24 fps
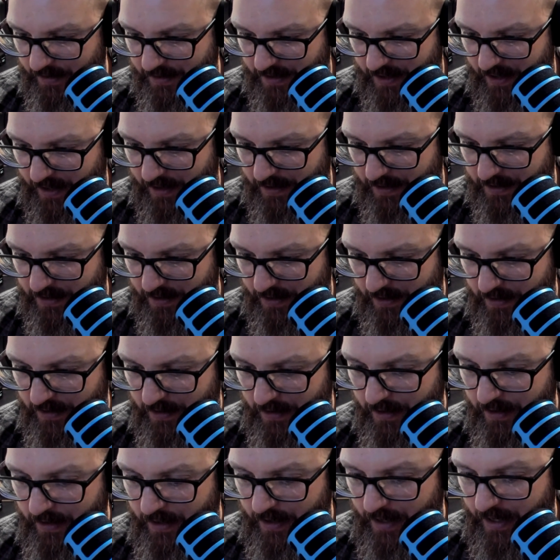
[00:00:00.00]
these guys.
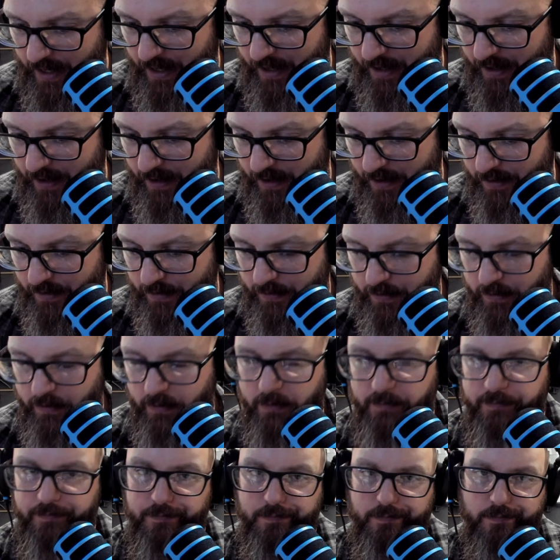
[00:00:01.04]
And
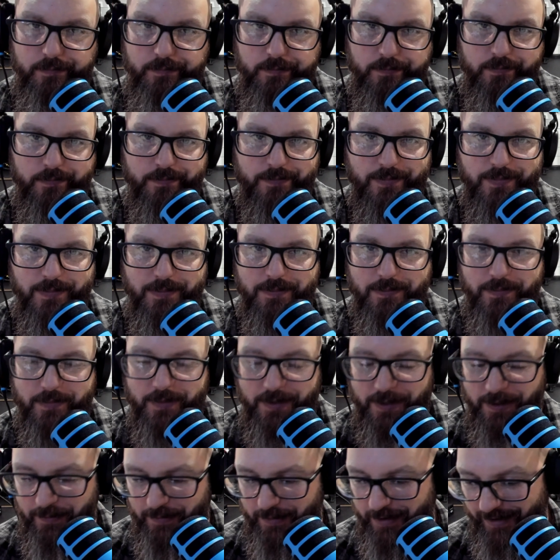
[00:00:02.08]

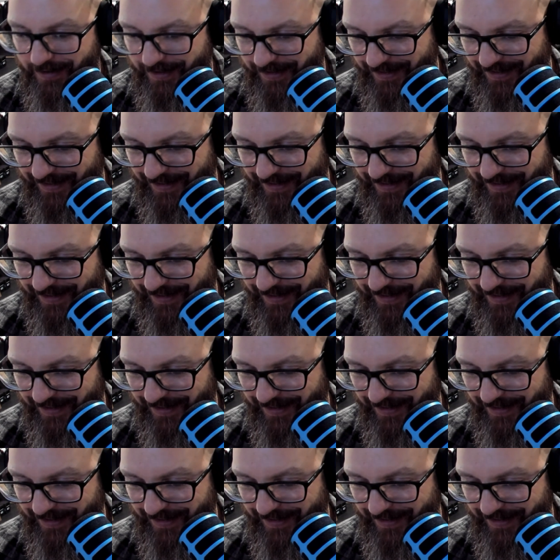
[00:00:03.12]
come on.